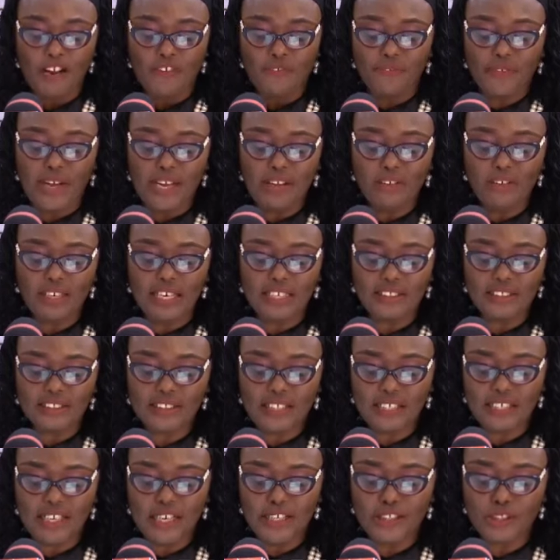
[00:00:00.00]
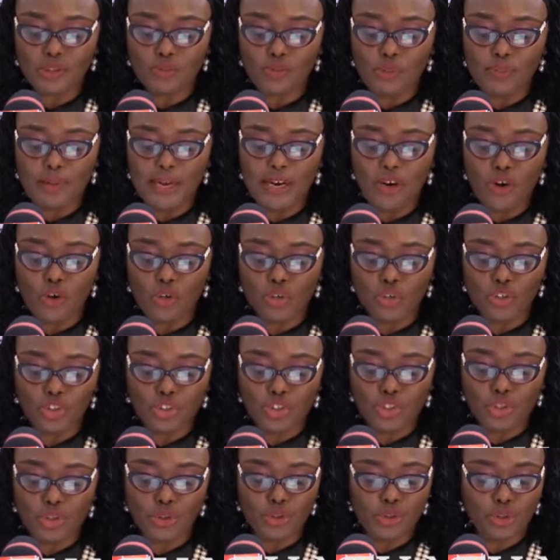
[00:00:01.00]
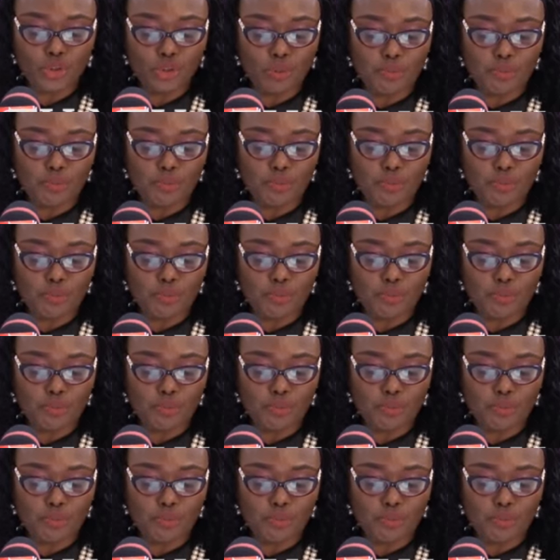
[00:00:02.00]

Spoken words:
Violence against women continues